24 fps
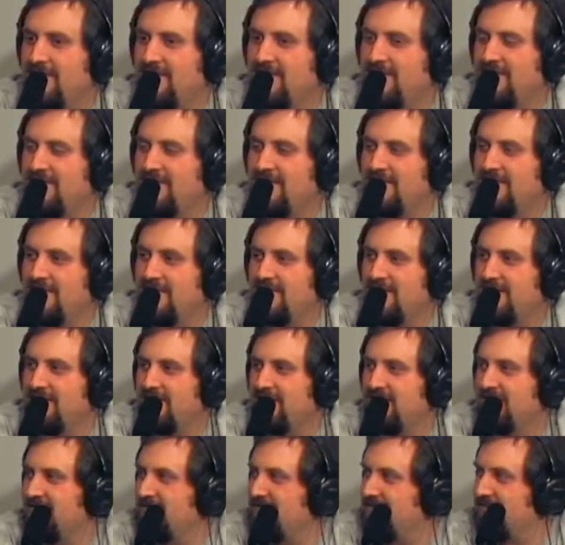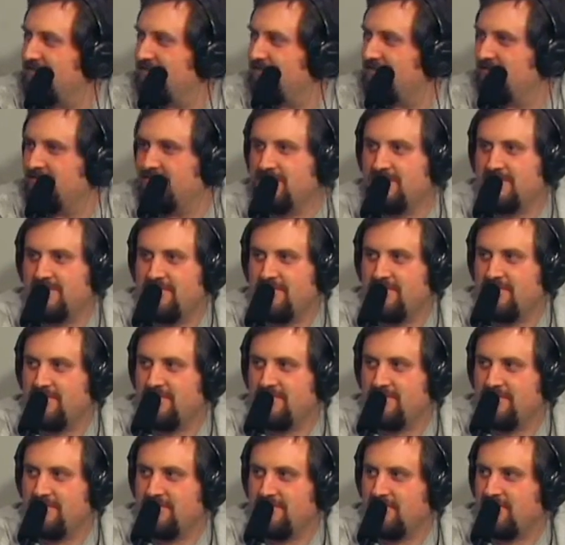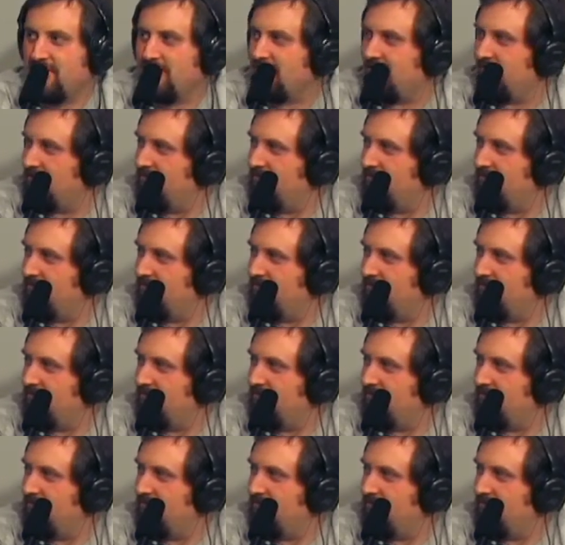(silent)